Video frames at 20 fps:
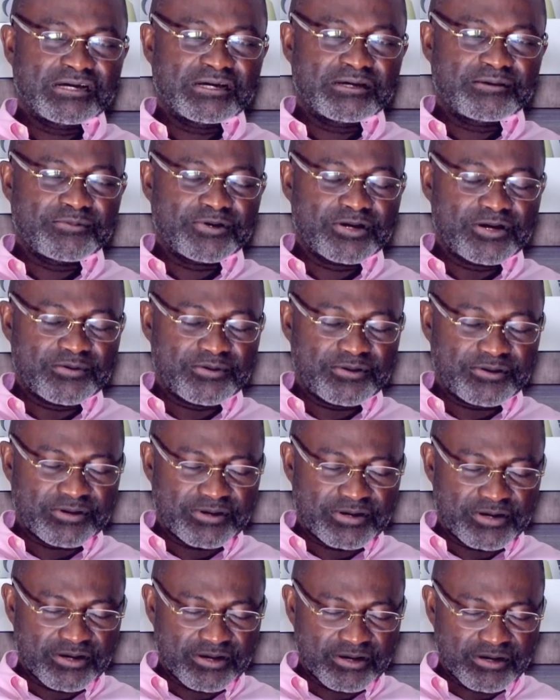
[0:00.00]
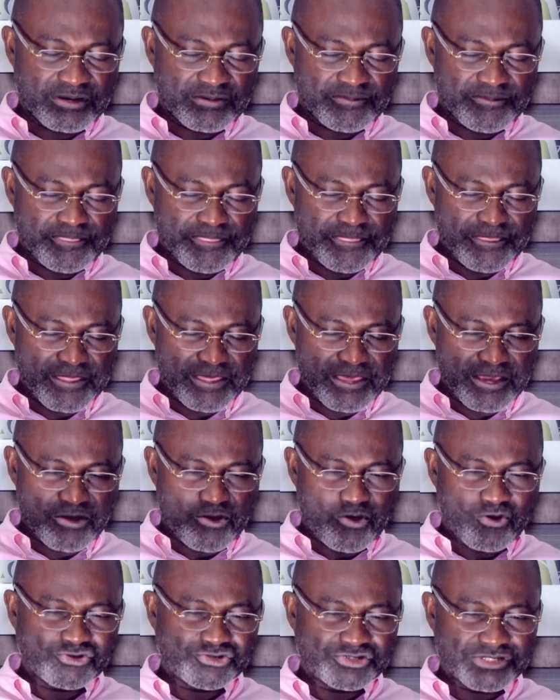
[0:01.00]

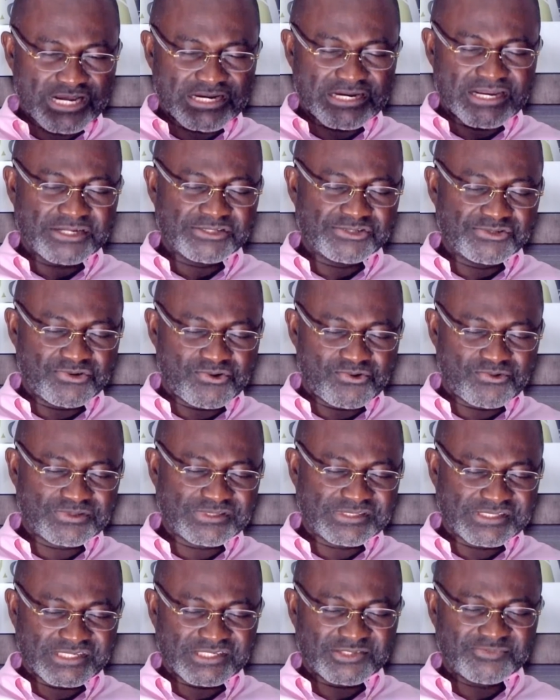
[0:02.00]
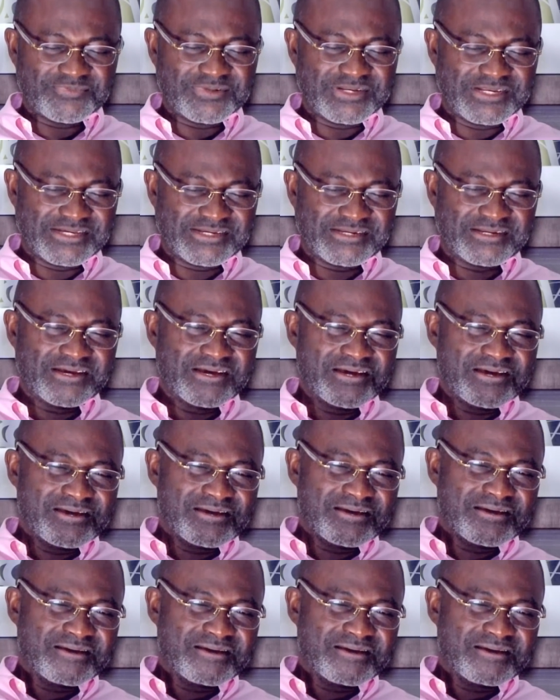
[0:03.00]
a contract that should cost $6 million